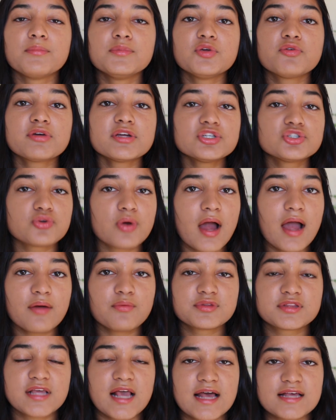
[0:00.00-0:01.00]
You can try
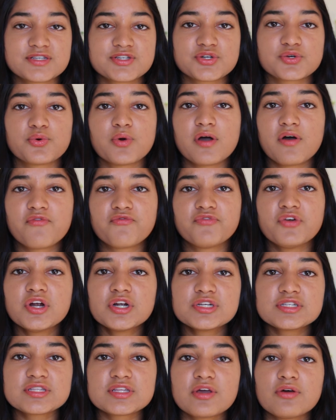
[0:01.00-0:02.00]
it with castor oil
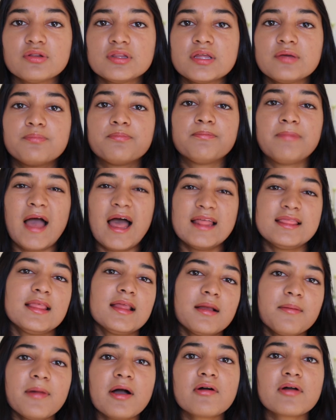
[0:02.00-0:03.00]
first. The only bad
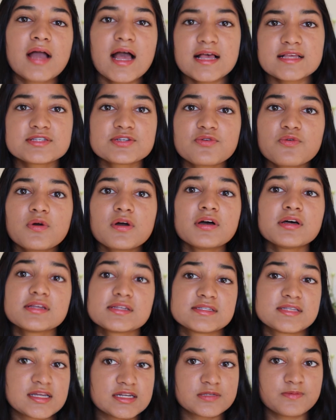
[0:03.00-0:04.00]
thing about castor oil
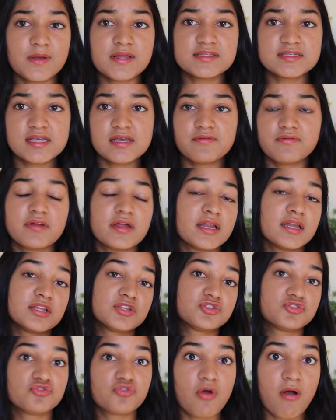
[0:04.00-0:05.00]
is it's expensive and
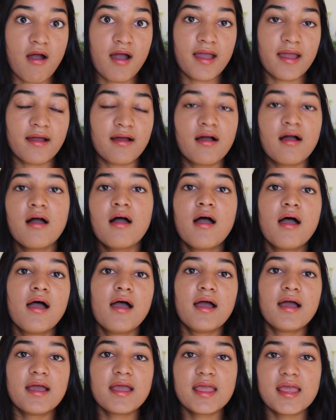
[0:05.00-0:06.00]
it's drying.
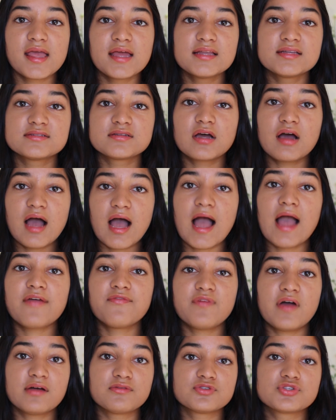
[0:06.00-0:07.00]
And I
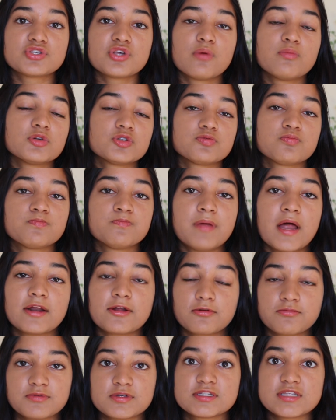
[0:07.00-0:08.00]
found so much
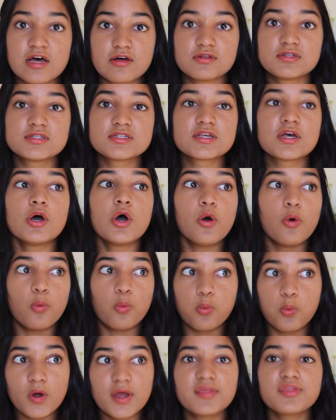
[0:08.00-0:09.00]
better results
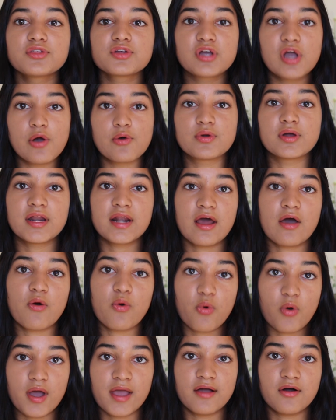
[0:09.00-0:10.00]
with
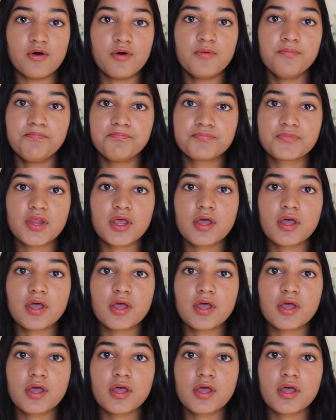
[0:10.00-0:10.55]
coconut oil.